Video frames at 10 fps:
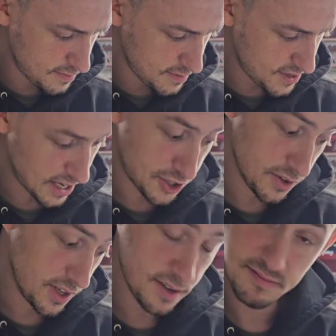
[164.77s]

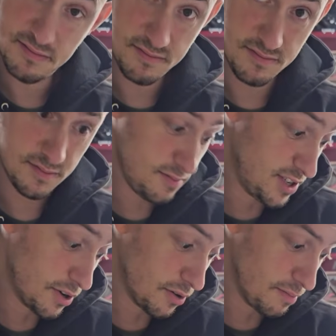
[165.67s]
Essentially
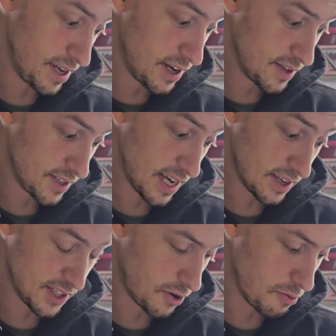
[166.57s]
0 impedance,
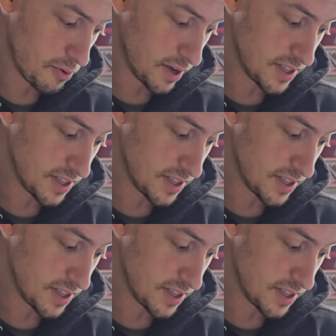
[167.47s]
0.0